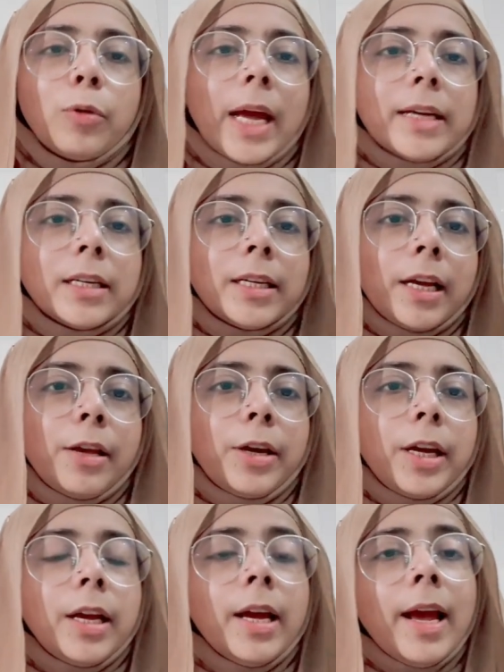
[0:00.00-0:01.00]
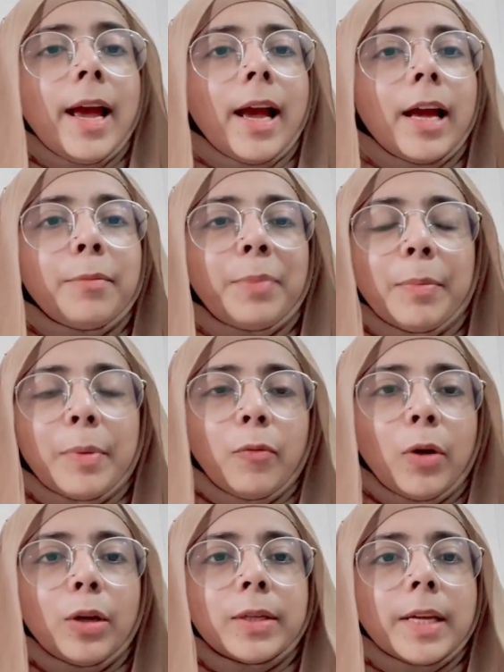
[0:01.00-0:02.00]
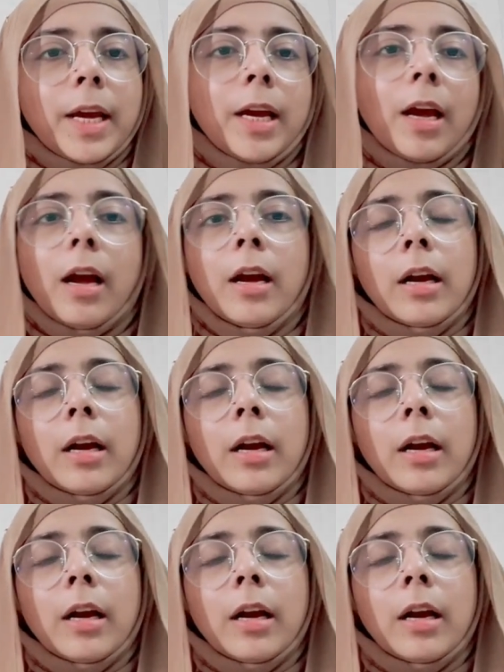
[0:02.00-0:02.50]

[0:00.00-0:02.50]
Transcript: get a degree and people will say,